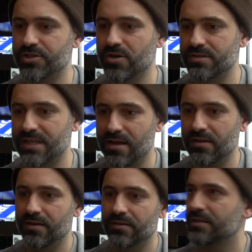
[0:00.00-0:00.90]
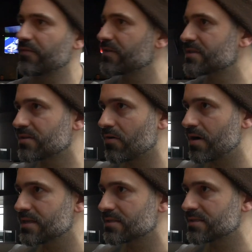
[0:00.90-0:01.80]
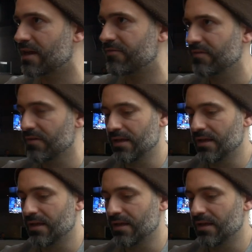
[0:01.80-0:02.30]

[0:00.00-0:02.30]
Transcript: joke telling, different stories and stuff.